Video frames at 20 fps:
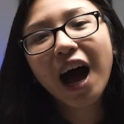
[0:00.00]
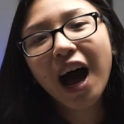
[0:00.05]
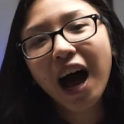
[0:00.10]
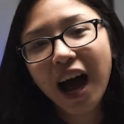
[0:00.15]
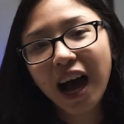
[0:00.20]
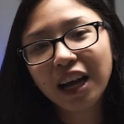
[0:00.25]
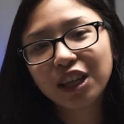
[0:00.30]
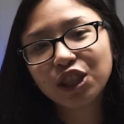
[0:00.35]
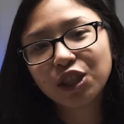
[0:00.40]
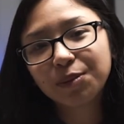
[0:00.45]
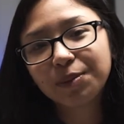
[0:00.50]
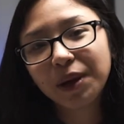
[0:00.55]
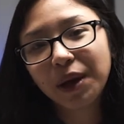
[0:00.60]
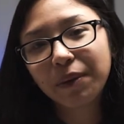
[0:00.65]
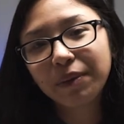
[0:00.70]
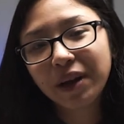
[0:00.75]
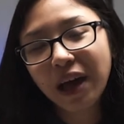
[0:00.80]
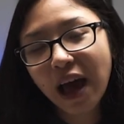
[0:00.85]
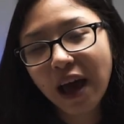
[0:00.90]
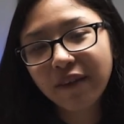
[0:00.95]
I should be
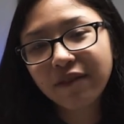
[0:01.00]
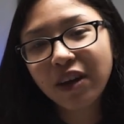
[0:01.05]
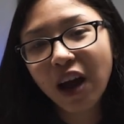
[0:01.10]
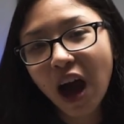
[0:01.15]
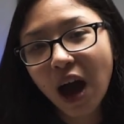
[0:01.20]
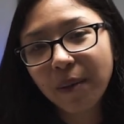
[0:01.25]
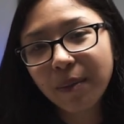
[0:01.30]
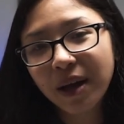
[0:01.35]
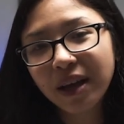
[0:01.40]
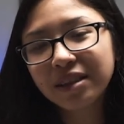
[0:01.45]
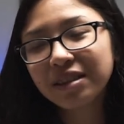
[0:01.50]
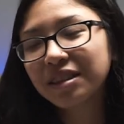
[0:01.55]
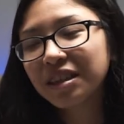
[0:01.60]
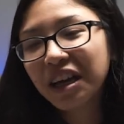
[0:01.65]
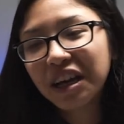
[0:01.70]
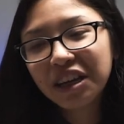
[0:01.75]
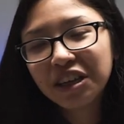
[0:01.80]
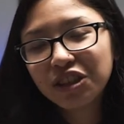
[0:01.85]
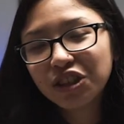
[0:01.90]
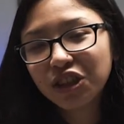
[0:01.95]
able to have comments,
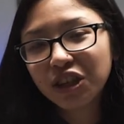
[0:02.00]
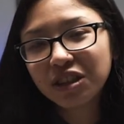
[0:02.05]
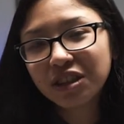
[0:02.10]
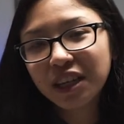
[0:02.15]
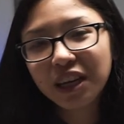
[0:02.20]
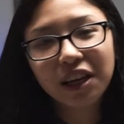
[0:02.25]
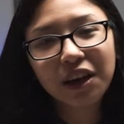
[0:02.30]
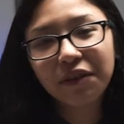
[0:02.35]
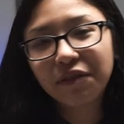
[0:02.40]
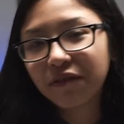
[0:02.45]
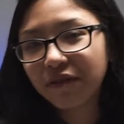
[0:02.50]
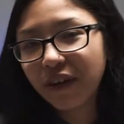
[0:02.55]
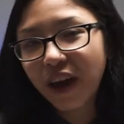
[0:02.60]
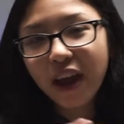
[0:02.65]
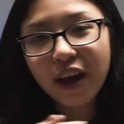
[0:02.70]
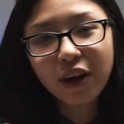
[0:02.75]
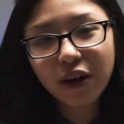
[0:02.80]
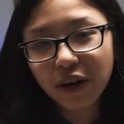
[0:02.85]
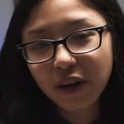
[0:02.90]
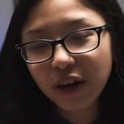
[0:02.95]
just like a
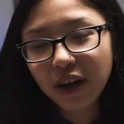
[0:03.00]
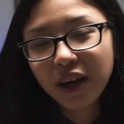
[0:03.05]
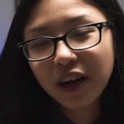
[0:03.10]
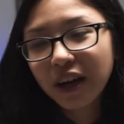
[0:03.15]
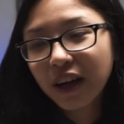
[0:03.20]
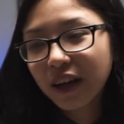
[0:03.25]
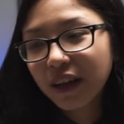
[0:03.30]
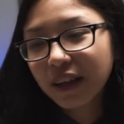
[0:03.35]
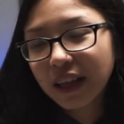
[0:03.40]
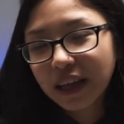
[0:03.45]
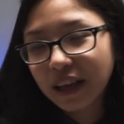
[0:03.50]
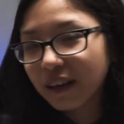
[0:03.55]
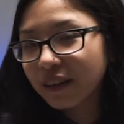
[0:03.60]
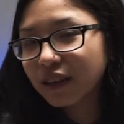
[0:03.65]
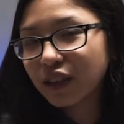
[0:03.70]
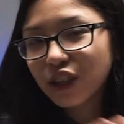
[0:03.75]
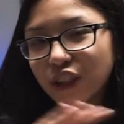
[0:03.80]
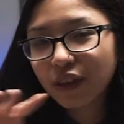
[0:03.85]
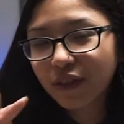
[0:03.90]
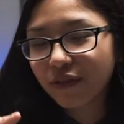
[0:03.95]
fair, like
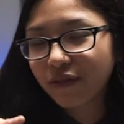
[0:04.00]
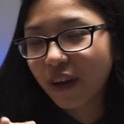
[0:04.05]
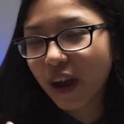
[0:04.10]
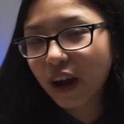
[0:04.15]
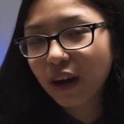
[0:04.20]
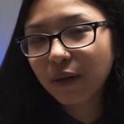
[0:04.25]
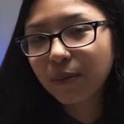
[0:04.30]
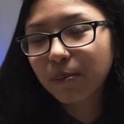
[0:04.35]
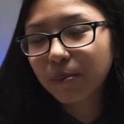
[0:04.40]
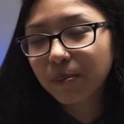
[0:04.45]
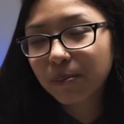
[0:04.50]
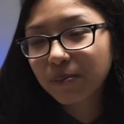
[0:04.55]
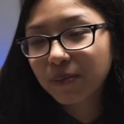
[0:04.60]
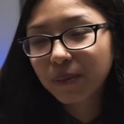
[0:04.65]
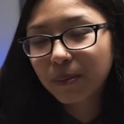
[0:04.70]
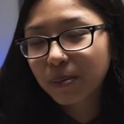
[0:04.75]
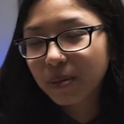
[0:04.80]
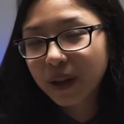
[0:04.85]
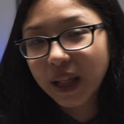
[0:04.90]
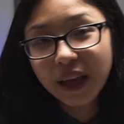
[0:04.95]
just a fair
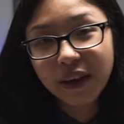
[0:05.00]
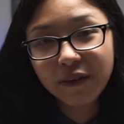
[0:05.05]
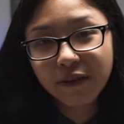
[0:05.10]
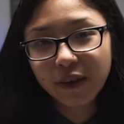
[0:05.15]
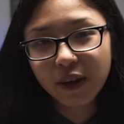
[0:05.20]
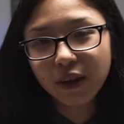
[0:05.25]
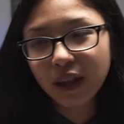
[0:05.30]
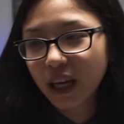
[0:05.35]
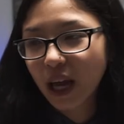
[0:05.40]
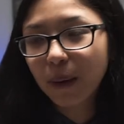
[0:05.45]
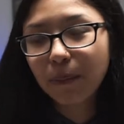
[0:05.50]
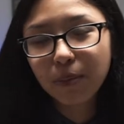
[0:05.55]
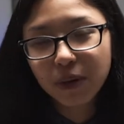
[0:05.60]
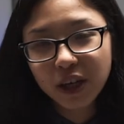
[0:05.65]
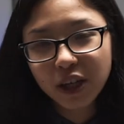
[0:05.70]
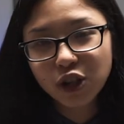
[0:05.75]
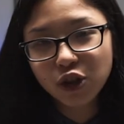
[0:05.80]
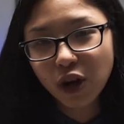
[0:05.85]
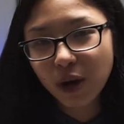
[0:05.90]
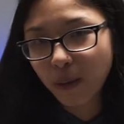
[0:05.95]
play field. Like, I'm
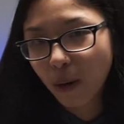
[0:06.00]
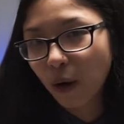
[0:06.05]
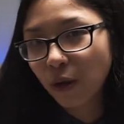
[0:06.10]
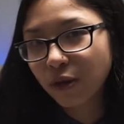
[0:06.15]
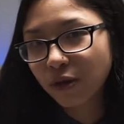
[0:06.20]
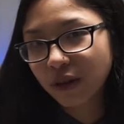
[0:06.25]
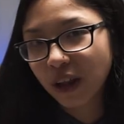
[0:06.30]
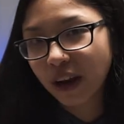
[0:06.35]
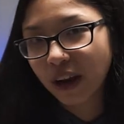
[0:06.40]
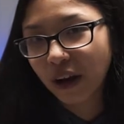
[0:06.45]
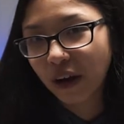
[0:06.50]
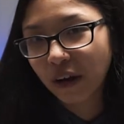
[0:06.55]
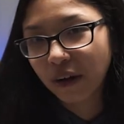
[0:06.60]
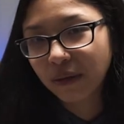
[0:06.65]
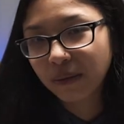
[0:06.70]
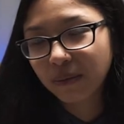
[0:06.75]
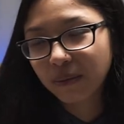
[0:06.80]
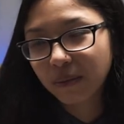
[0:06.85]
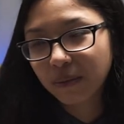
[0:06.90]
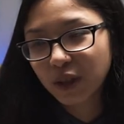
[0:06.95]
pretty sure I'm older than her.
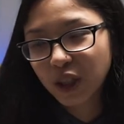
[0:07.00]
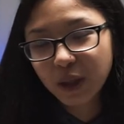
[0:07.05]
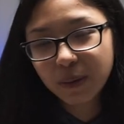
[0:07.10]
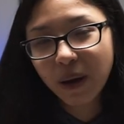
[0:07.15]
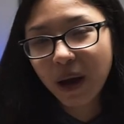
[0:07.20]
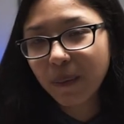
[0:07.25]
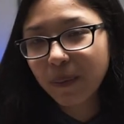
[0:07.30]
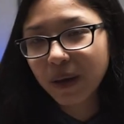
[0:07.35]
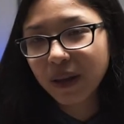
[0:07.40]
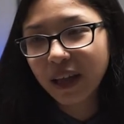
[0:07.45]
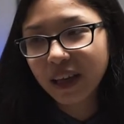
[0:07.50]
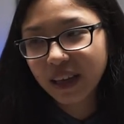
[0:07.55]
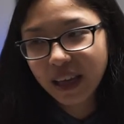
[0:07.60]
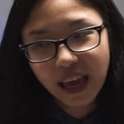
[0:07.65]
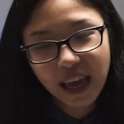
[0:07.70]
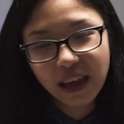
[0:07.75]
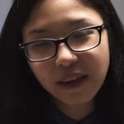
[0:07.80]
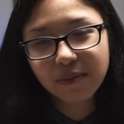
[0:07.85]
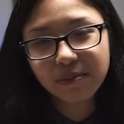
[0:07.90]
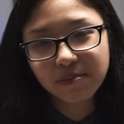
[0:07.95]
She might be like
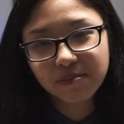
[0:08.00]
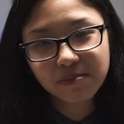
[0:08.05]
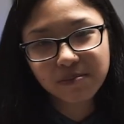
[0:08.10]
8